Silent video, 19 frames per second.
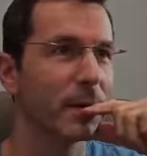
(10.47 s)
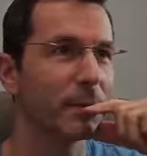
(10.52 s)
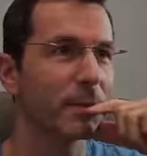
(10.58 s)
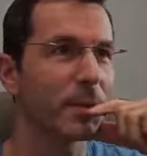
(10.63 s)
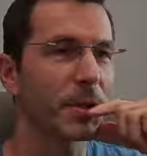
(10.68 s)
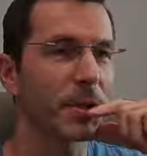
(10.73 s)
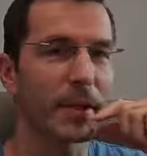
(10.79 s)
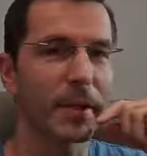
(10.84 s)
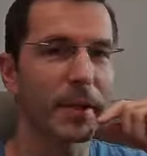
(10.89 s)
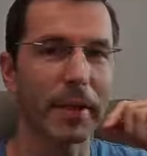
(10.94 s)

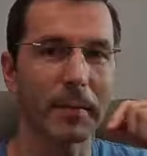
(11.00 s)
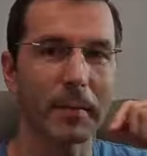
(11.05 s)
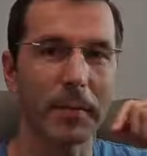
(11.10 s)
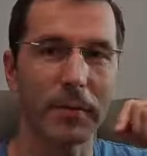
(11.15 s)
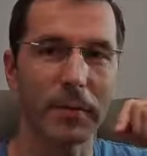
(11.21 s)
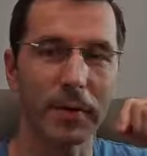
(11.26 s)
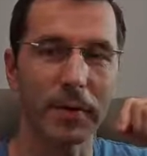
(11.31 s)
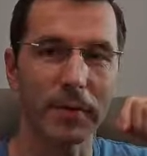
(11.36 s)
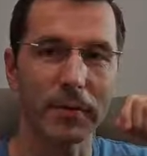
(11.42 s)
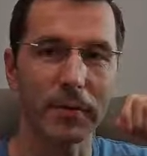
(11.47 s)
Today I'm
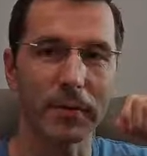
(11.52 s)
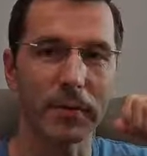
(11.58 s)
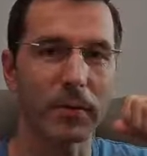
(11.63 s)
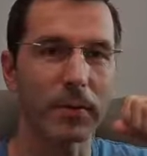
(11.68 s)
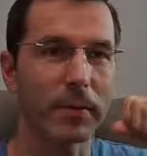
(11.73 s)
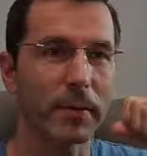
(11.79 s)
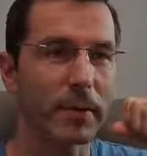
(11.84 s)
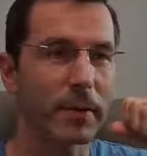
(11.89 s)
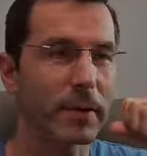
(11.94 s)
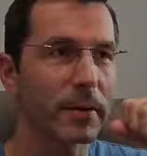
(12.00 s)
going to
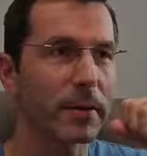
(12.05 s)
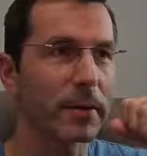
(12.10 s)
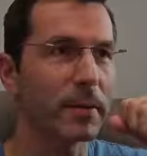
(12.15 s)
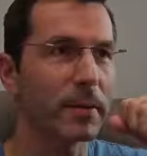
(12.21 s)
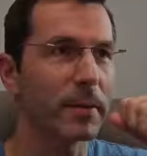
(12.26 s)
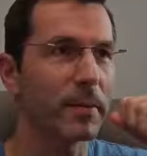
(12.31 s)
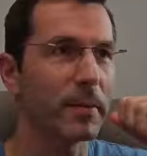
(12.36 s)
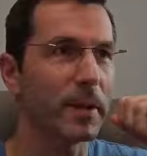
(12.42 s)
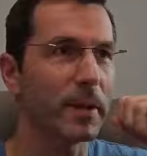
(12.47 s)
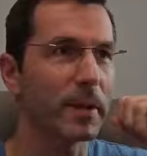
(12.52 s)
talk
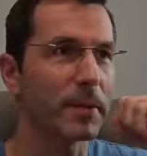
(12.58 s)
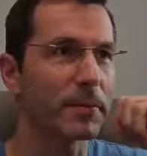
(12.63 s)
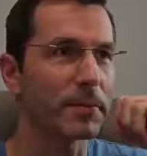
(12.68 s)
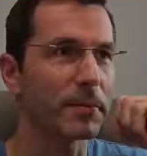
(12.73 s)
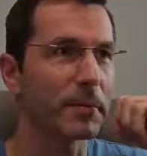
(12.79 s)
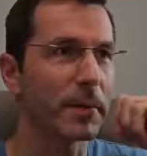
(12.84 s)
about